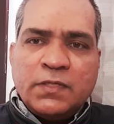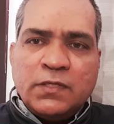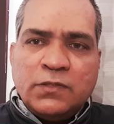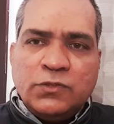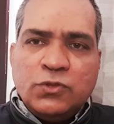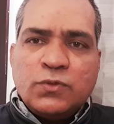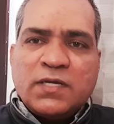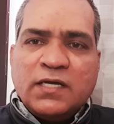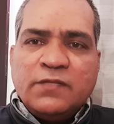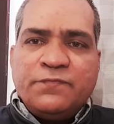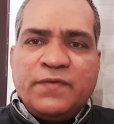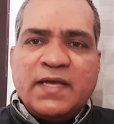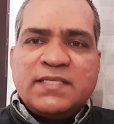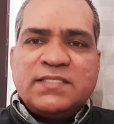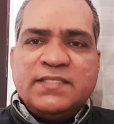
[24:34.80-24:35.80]
you
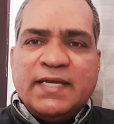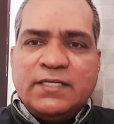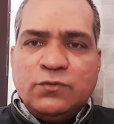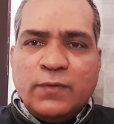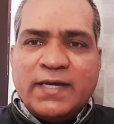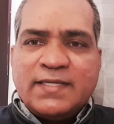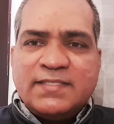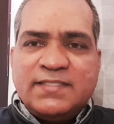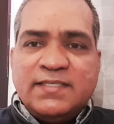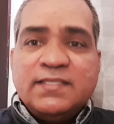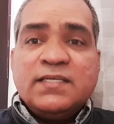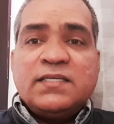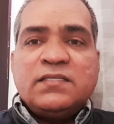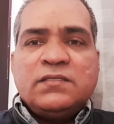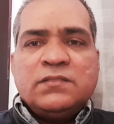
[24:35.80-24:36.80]
confess that you are a
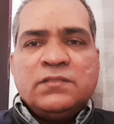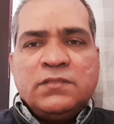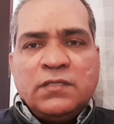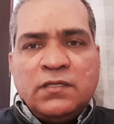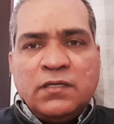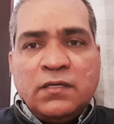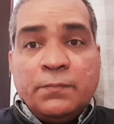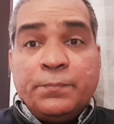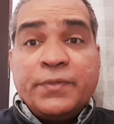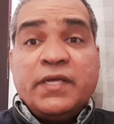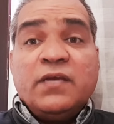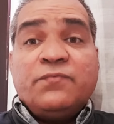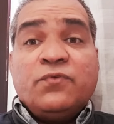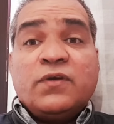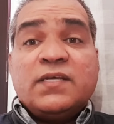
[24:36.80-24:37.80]
sinner,
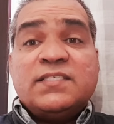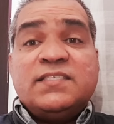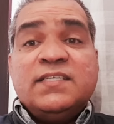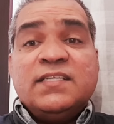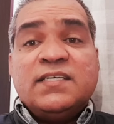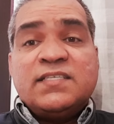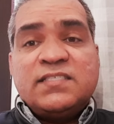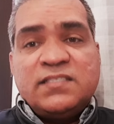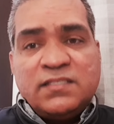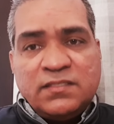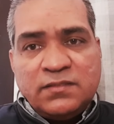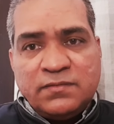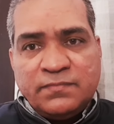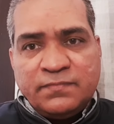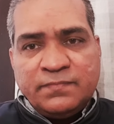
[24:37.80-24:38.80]
pray for a sinners,
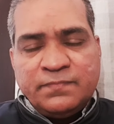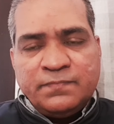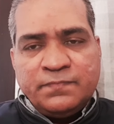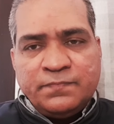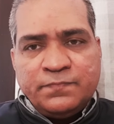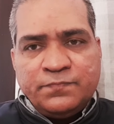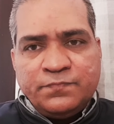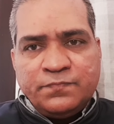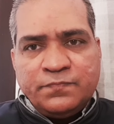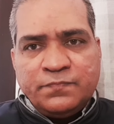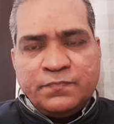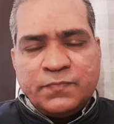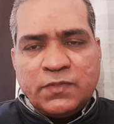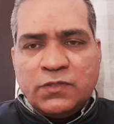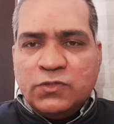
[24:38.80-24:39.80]

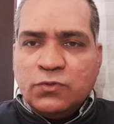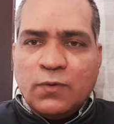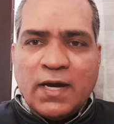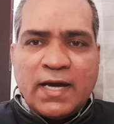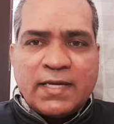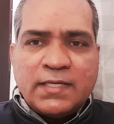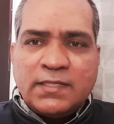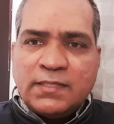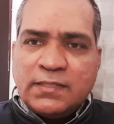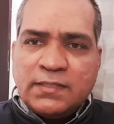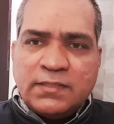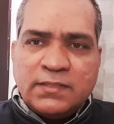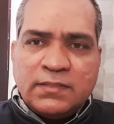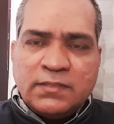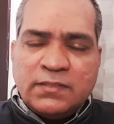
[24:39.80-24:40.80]
you are
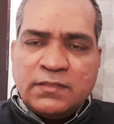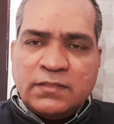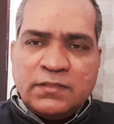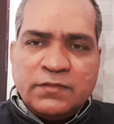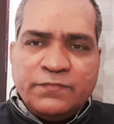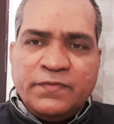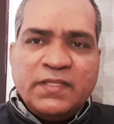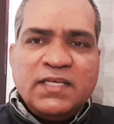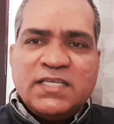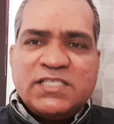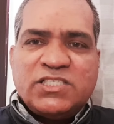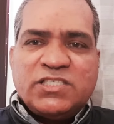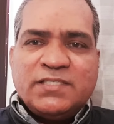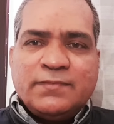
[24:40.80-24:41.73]
finished.